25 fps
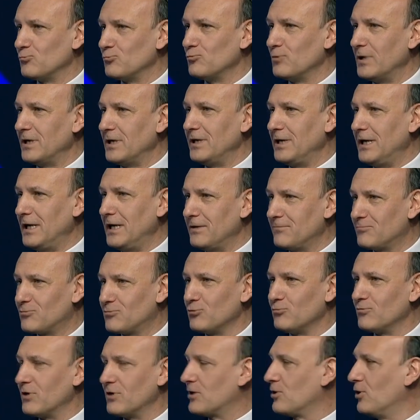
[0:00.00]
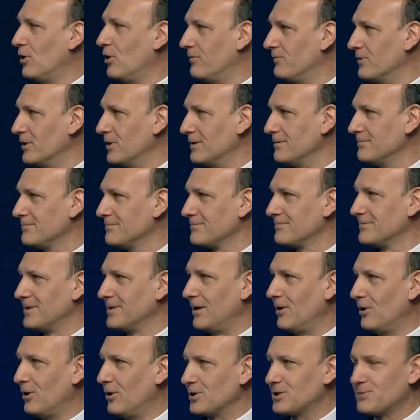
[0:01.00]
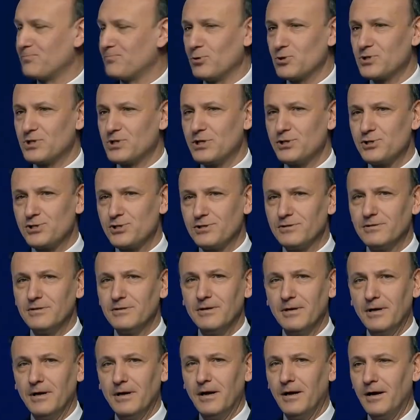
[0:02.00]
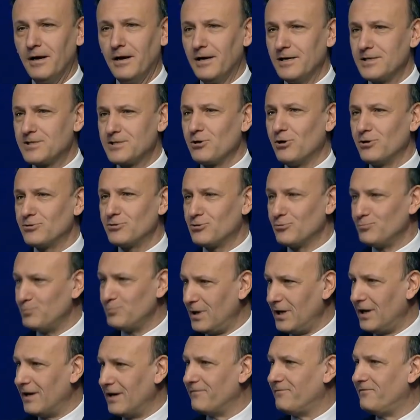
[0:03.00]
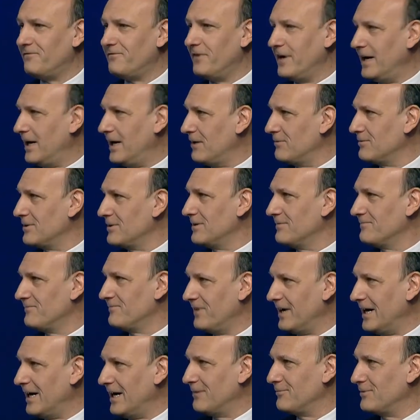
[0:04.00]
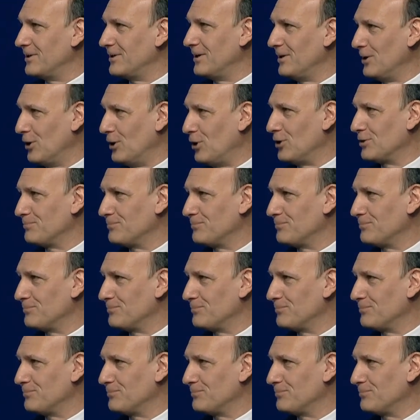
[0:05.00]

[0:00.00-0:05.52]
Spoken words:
we need to recover the lost position. It's going to be a very, very long